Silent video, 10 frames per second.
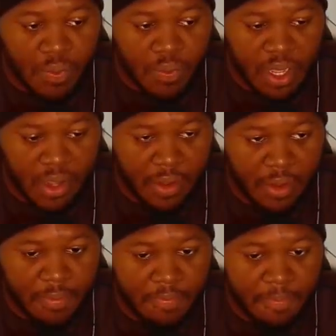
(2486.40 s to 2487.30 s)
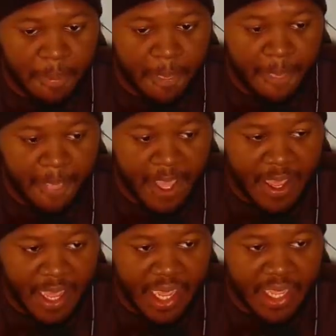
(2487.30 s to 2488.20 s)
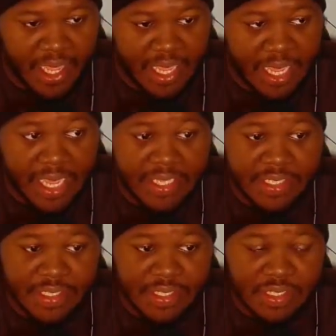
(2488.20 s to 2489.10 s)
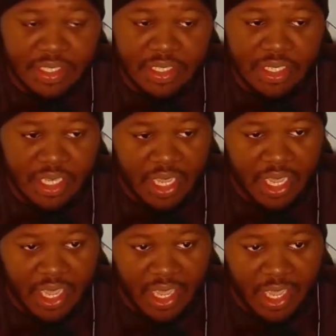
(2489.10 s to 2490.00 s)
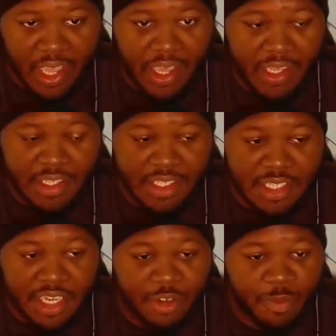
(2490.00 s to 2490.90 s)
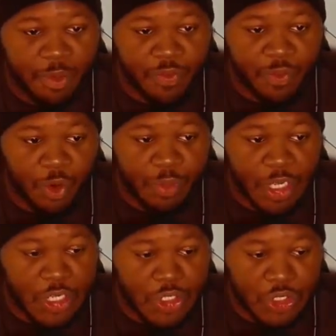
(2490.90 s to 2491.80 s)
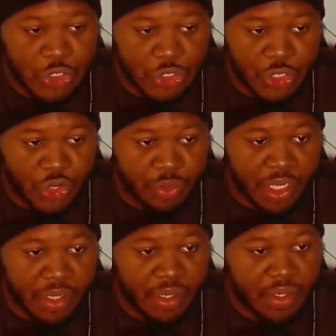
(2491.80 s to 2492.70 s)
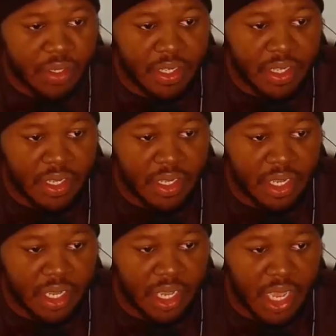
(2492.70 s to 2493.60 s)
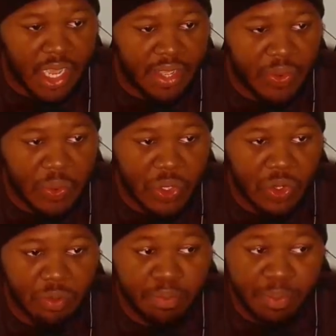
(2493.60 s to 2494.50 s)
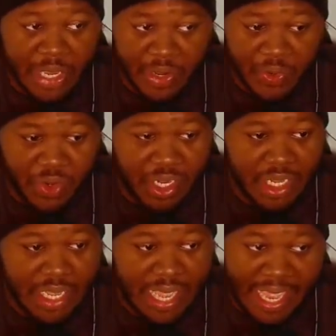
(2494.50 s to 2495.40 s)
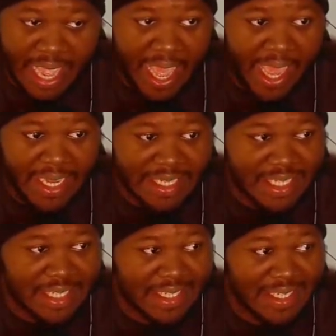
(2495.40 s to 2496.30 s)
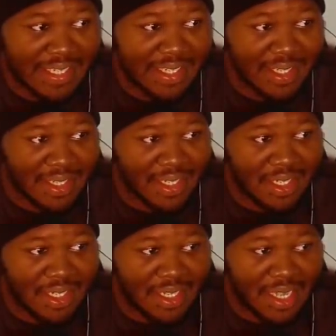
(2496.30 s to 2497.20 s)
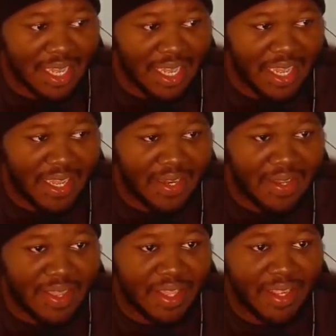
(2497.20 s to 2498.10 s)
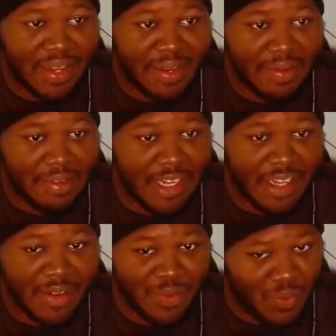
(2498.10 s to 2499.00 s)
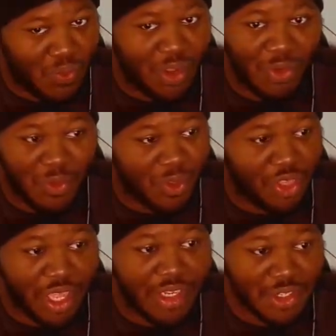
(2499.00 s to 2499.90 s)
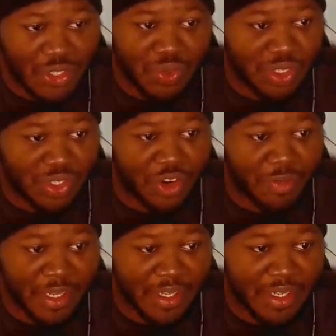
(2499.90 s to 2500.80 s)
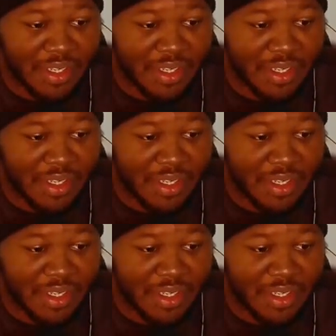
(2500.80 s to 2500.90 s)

Well, I guess instead of performing a sermon, I will bury Cat, and then we will then do a sermon.